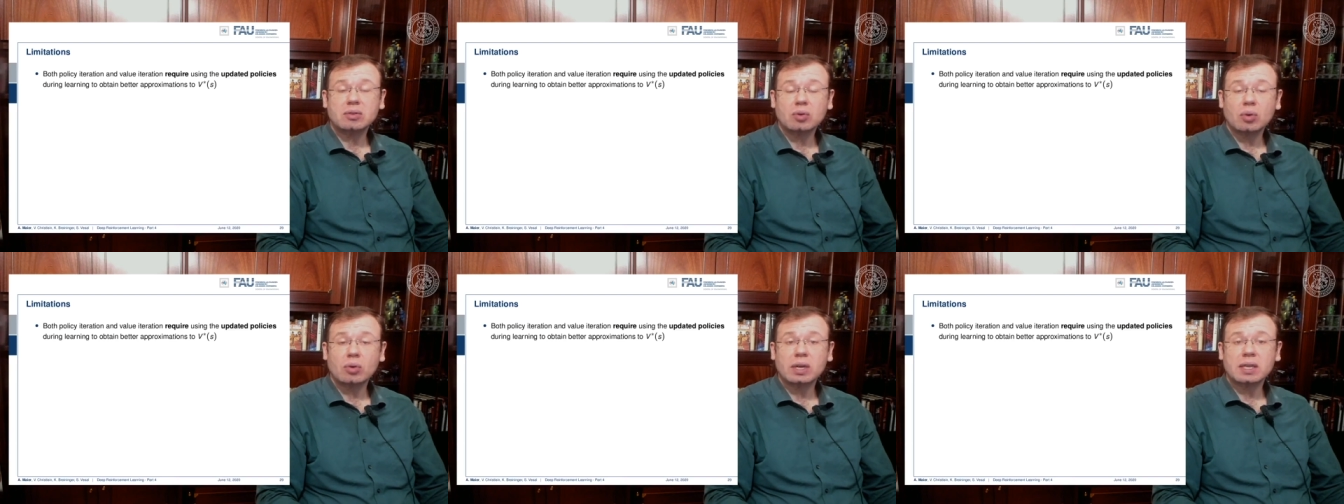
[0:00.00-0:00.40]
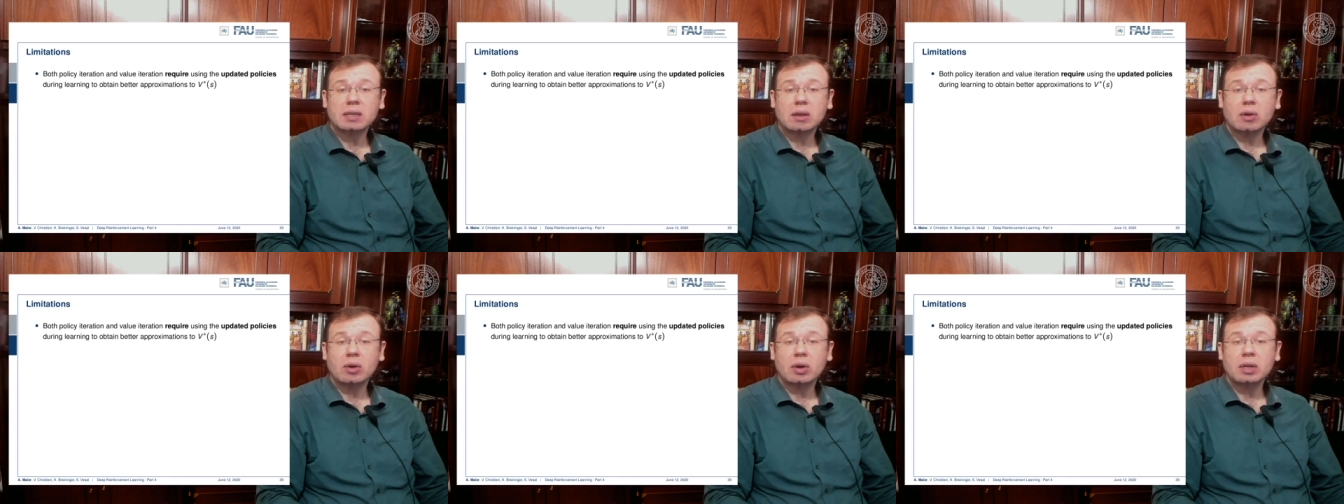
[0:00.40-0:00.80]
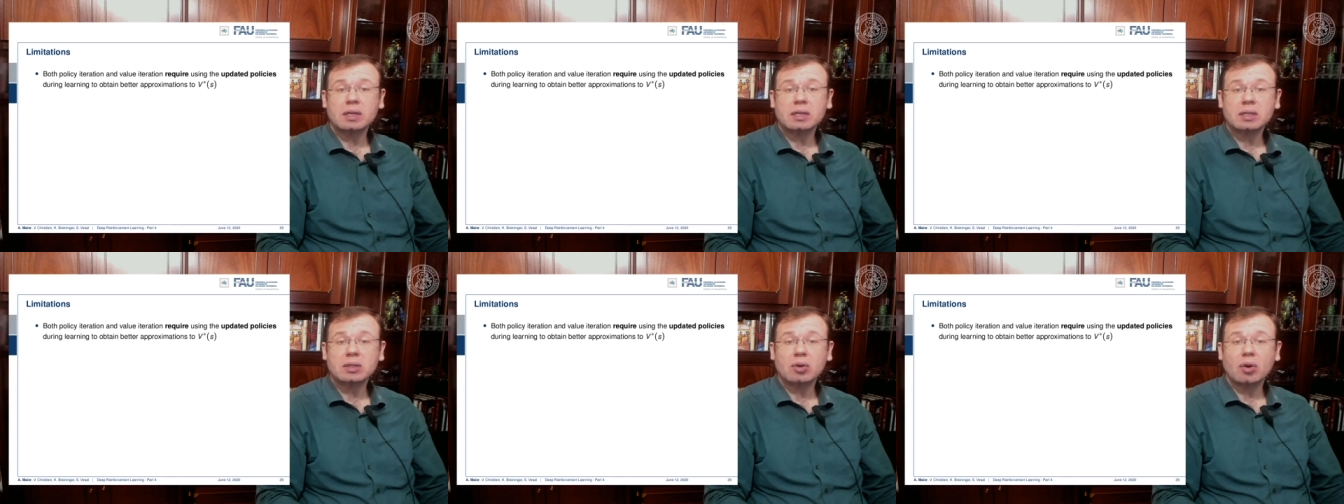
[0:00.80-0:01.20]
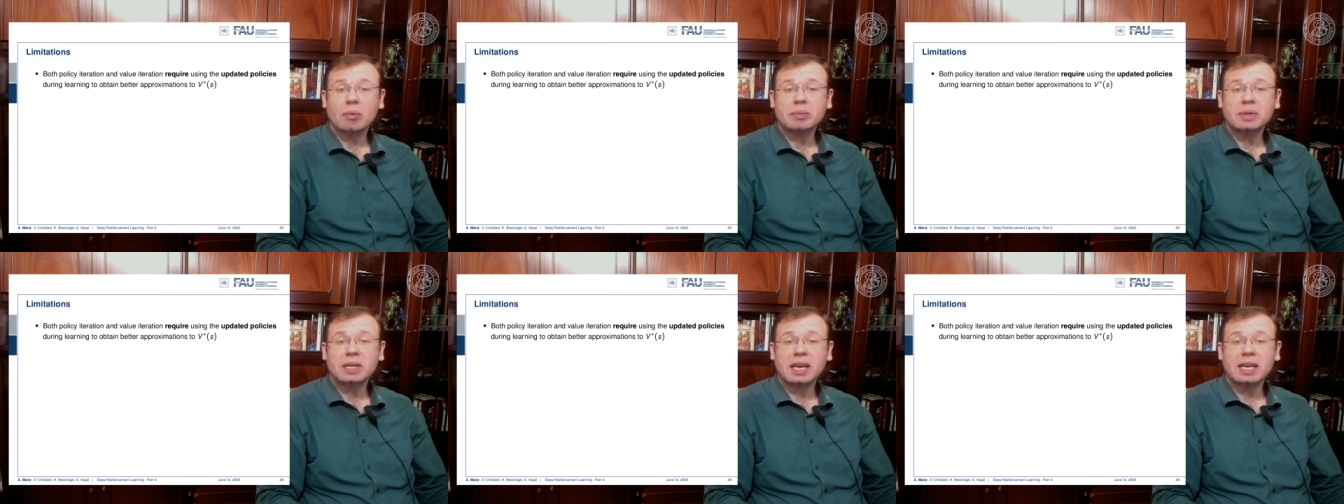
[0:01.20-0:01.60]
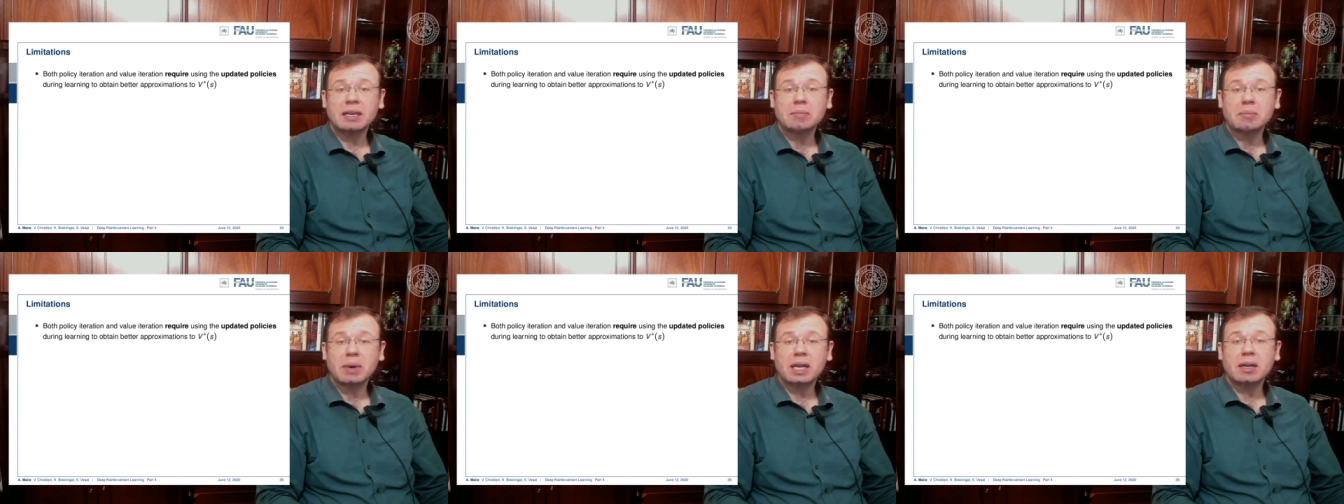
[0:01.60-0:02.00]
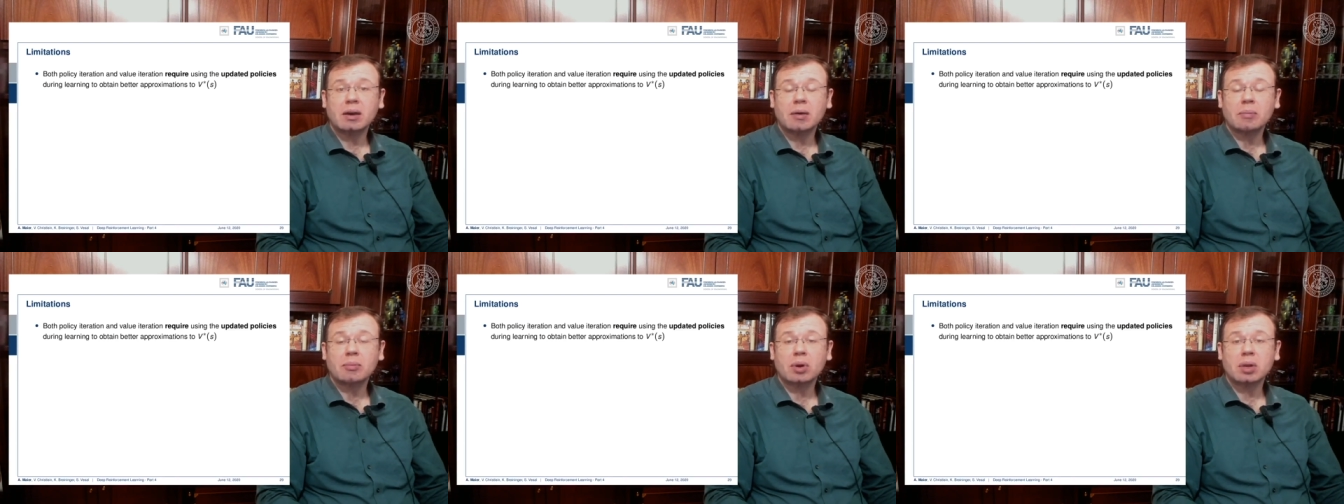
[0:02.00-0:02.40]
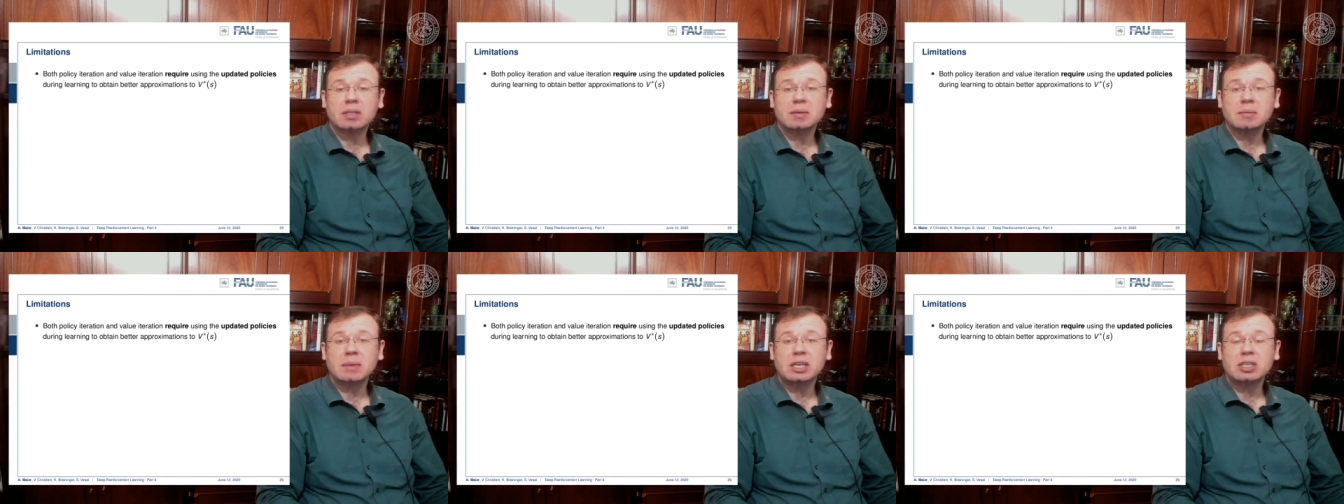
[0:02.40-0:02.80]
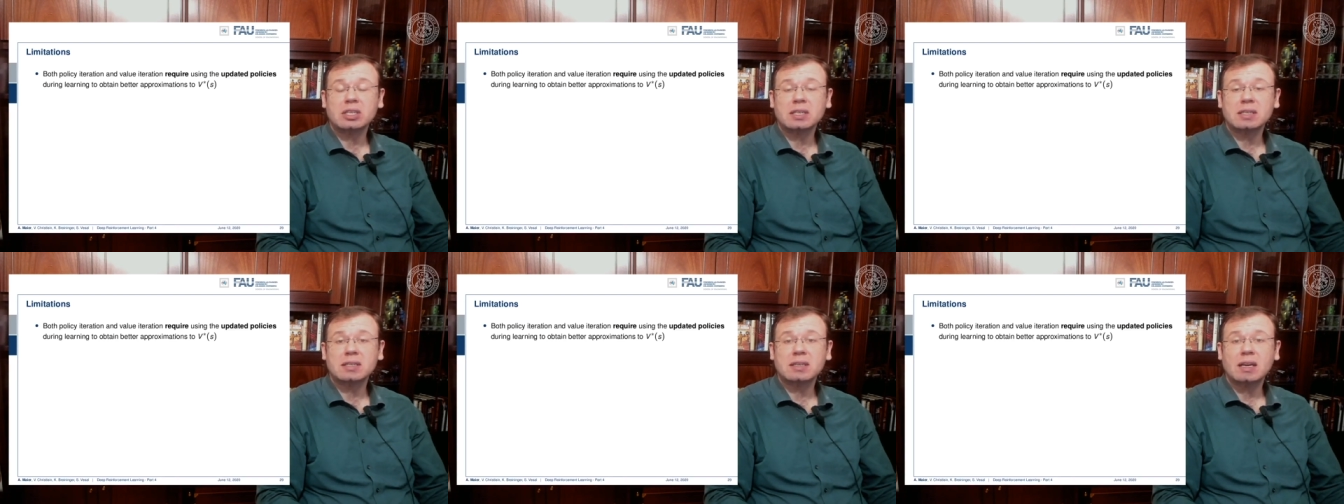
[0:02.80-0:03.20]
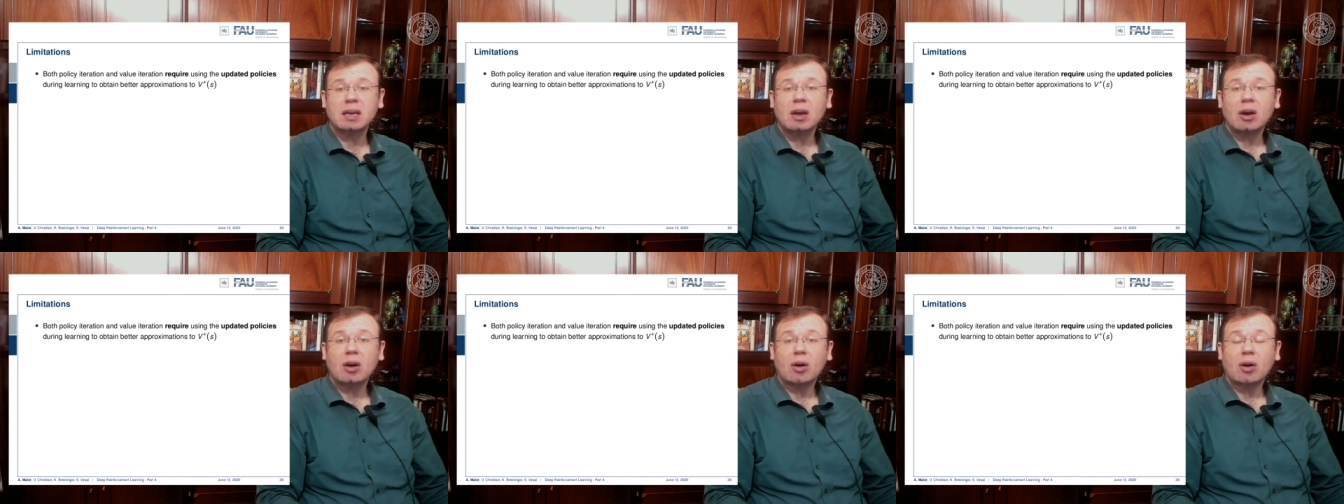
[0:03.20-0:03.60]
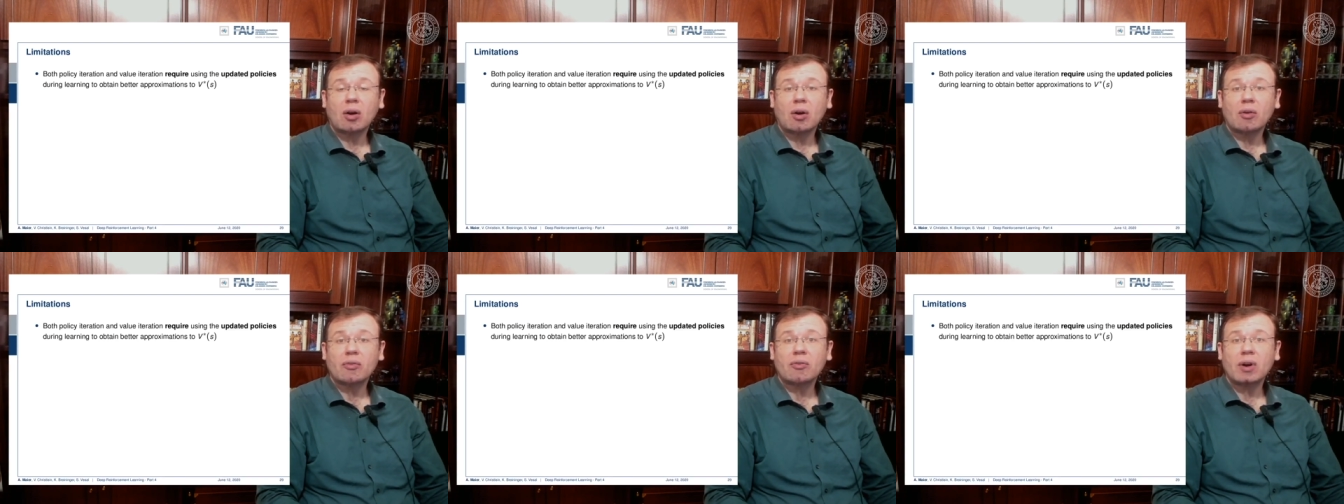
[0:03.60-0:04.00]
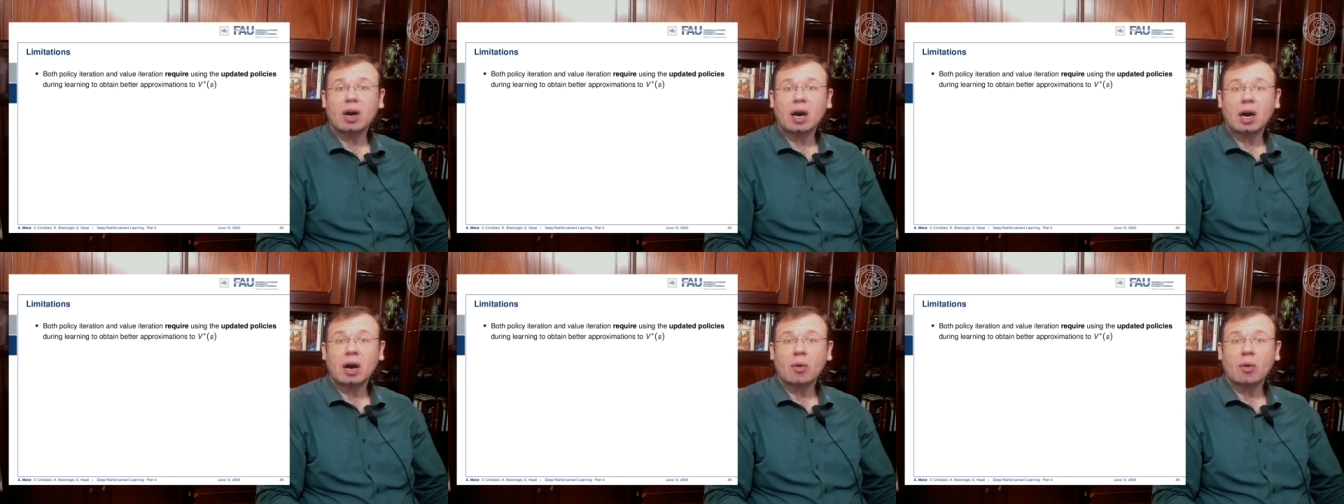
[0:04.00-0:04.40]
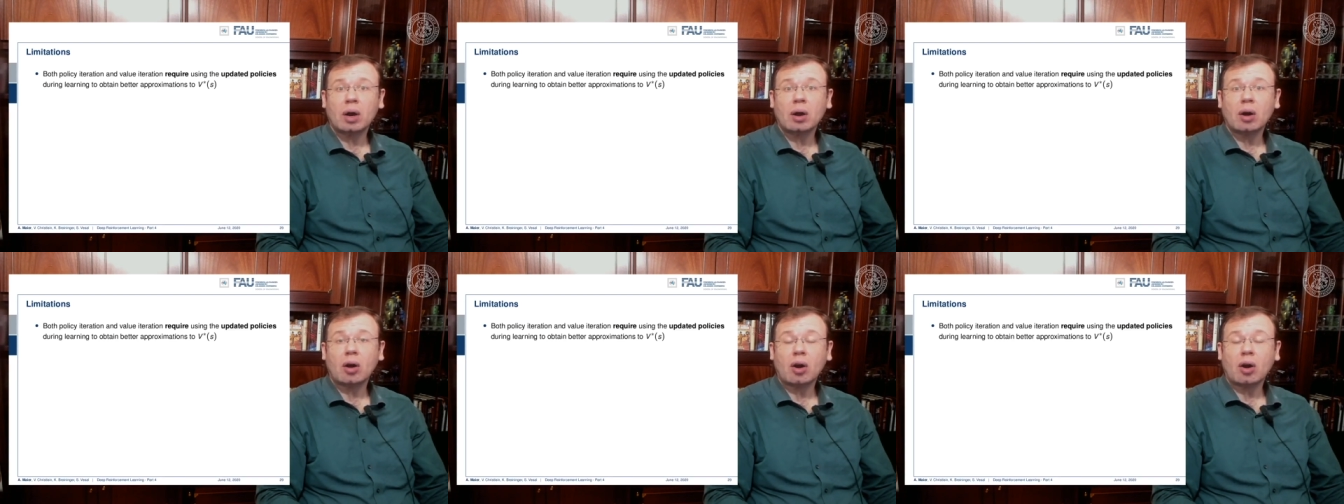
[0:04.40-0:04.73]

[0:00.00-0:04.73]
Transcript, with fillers: during the learning to obtain better approximations of our